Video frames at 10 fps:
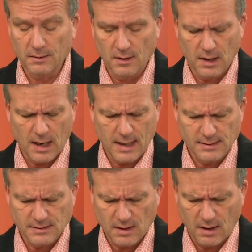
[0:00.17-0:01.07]
the
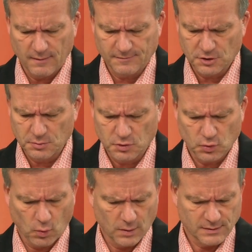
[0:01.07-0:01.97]
lines of Jim
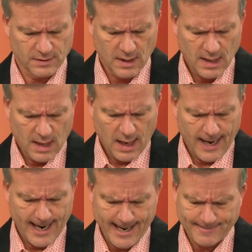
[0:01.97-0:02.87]
Schwartz,
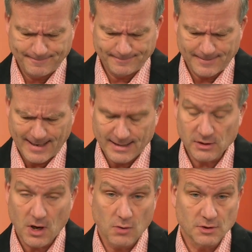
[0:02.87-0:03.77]

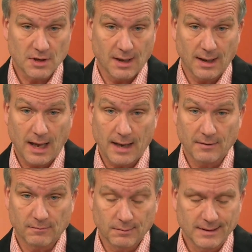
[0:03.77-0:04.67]
has coached a lot
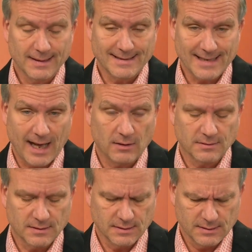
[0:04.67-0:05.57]
of really
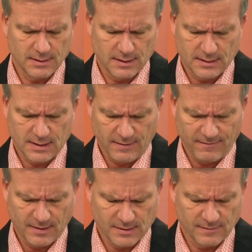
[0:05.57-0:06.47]
talented
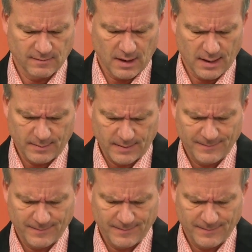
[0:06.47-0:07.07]
defensive linemen.